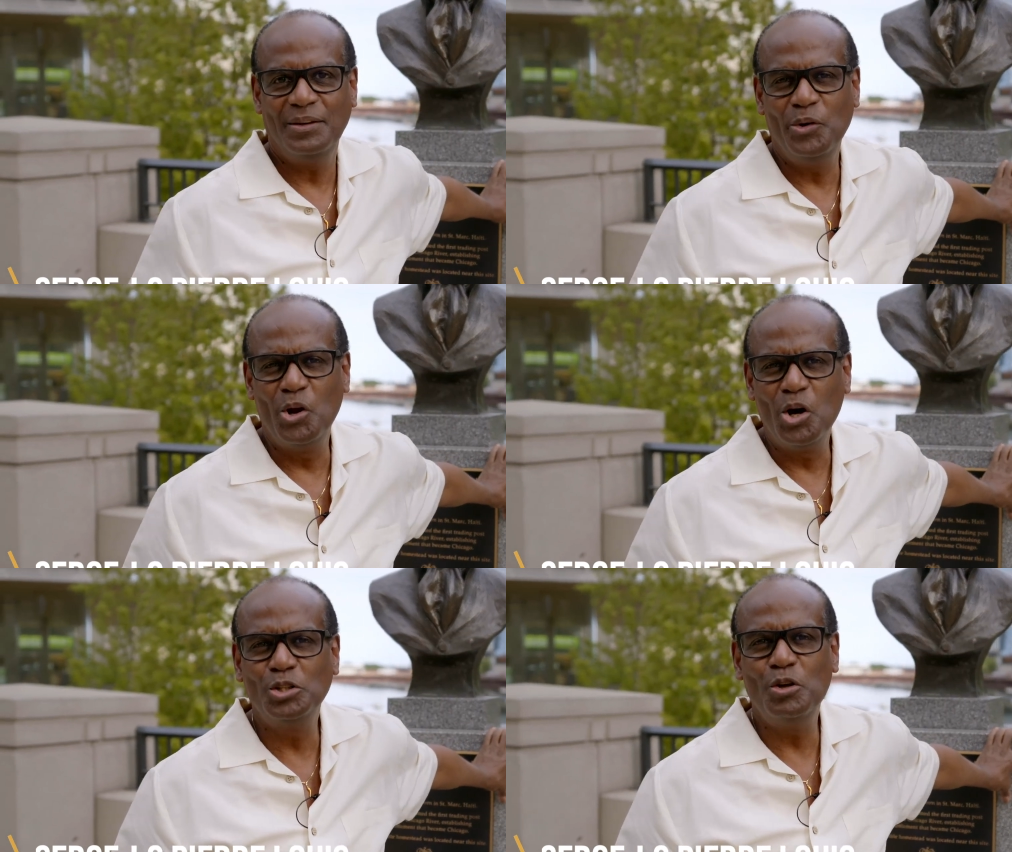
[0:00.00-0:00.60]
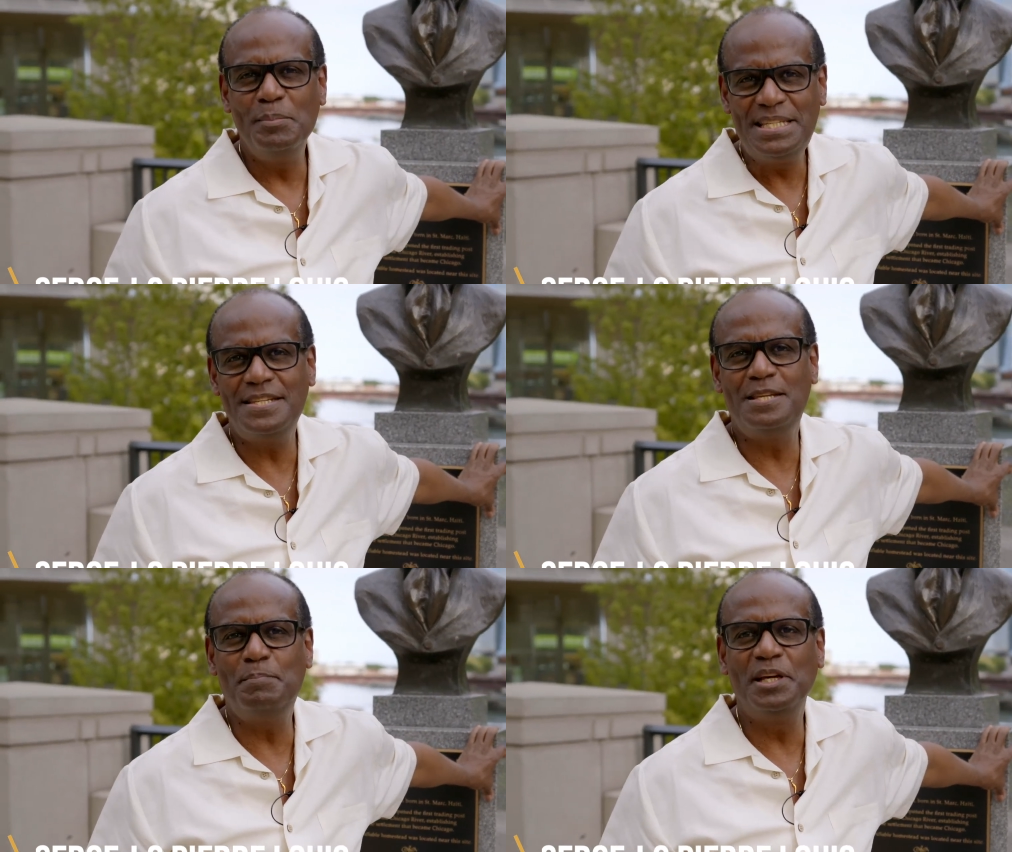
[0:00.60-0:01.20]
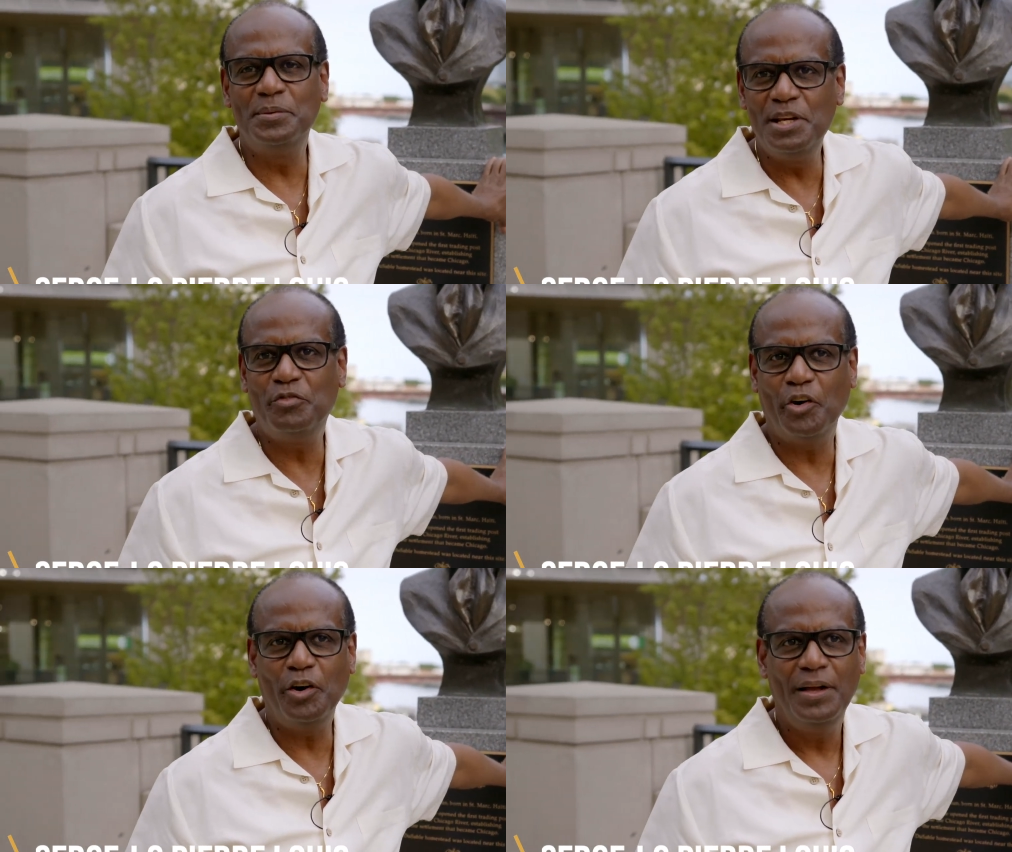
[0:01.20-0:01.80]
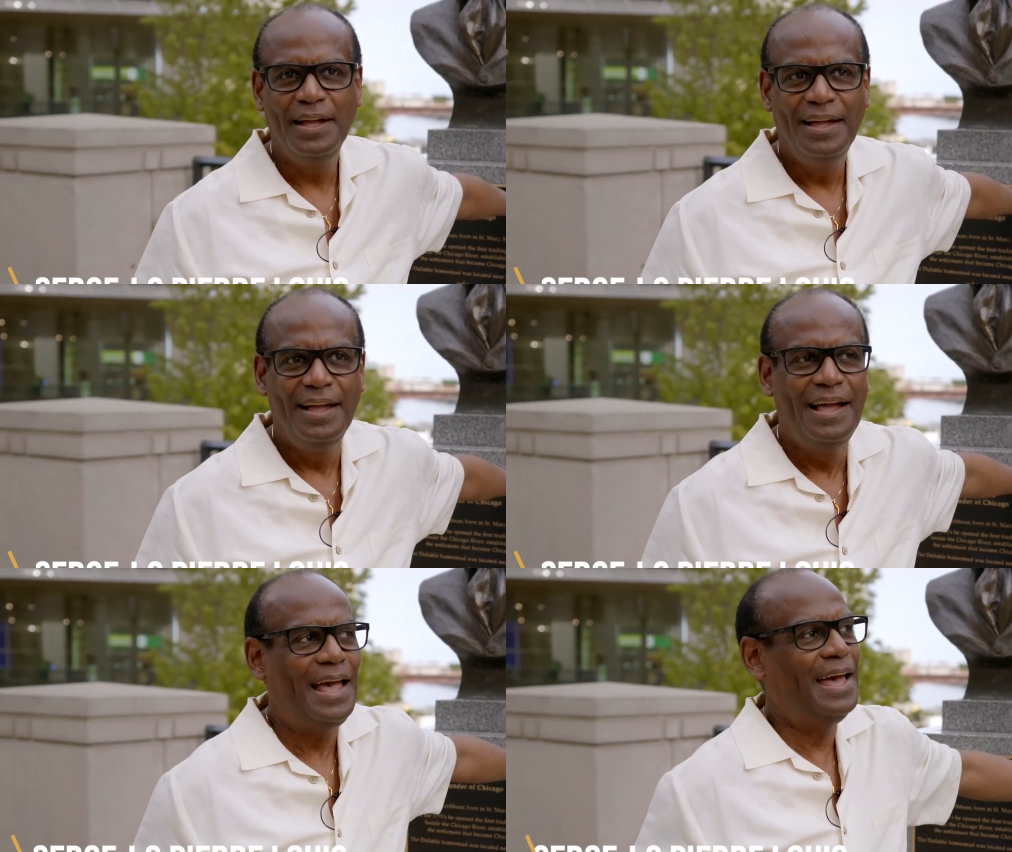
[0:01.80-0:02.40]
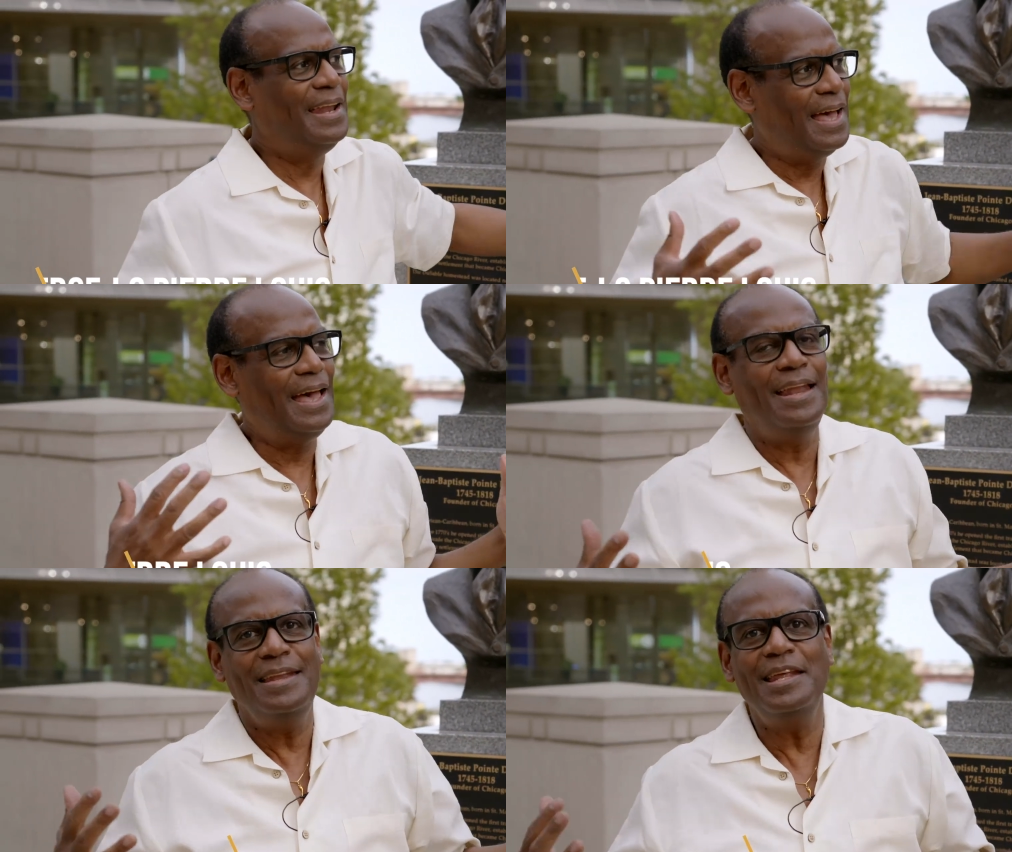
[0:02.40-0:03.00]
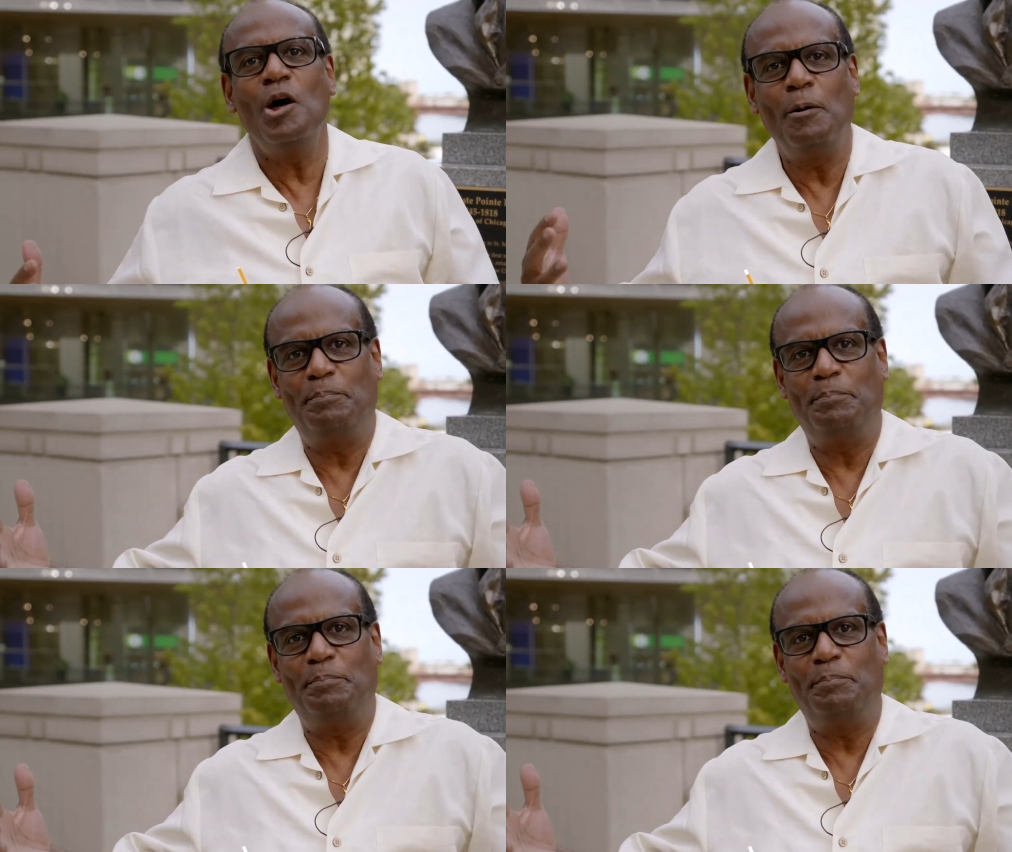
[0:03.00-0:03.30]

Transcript: along the Mississippi River, and ended up